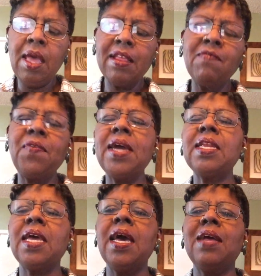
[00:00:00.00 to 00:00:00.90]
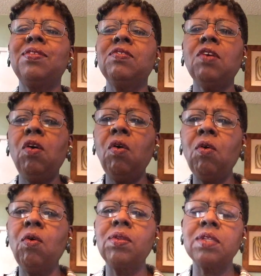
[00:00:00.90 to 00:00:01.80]
And finally, I had this
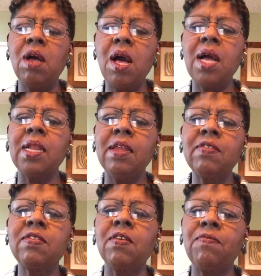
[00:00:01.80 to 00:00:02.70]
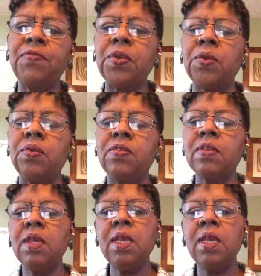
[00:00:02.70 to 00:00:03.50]
whole long list of foods.